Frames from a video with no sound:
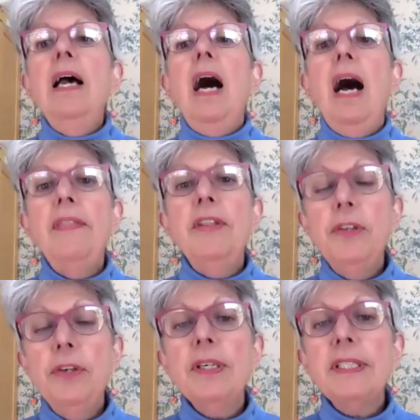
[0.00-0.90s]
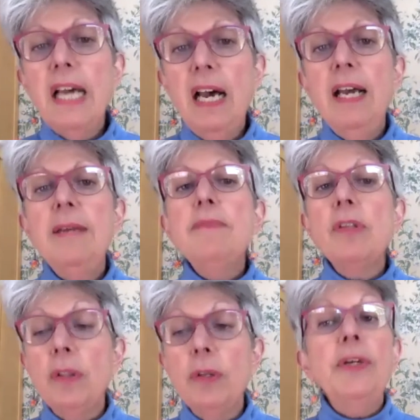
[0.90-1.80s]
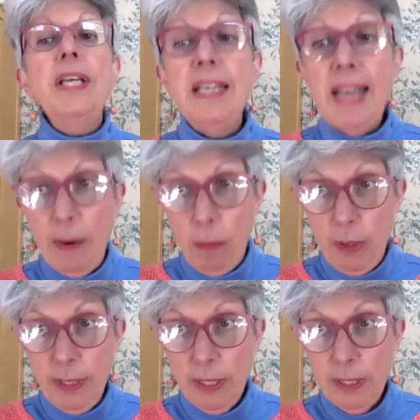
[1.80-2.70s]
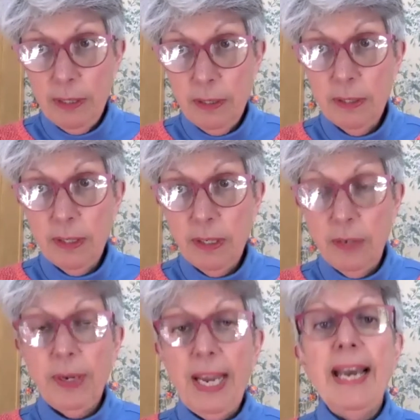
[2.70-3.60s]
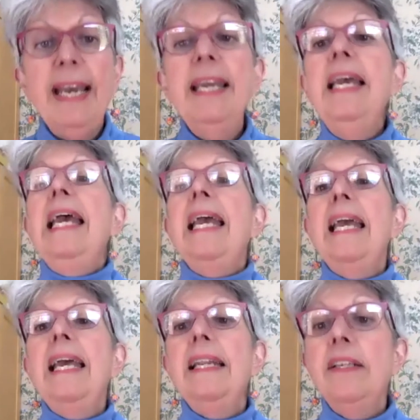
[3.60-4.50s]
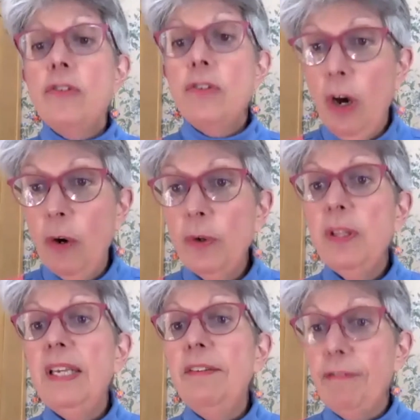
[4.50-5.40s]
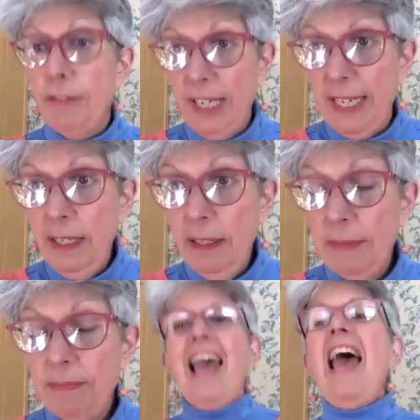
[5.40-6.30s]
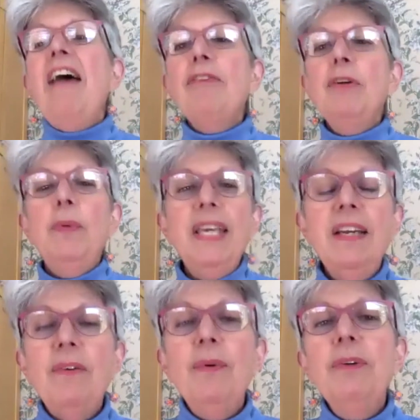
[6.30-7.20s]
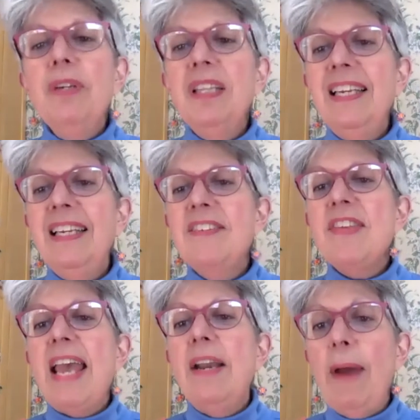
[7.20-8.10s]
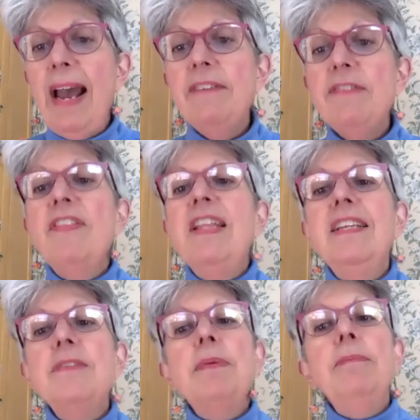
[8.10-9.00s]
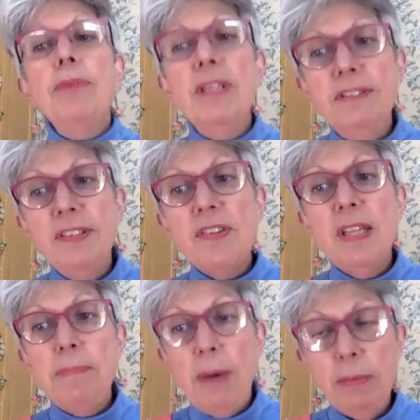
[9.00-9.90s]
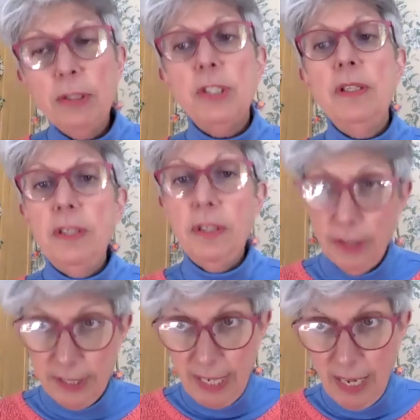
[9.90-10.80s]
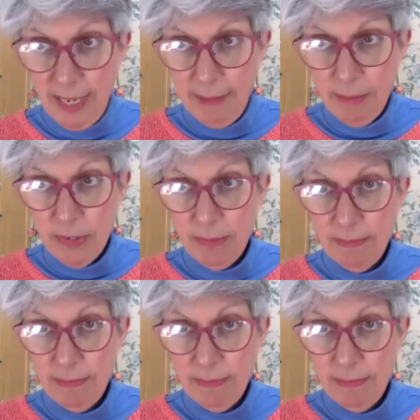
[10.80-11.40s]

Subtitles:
on the New York Times Learning Network. Okay, it is totally free. Every week we release a graph that has been previously published in the New York Times.